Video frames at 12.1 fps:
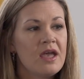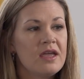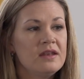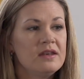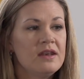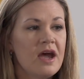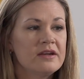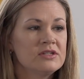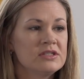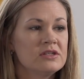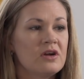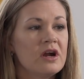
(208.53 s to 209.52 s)
and not
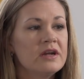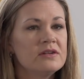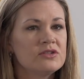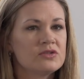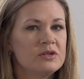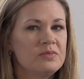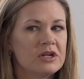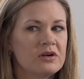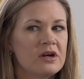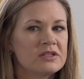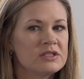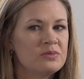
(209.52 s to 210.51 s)
just in our industry, but
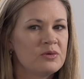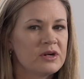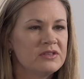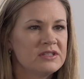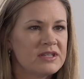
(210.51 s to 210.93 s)
across the board,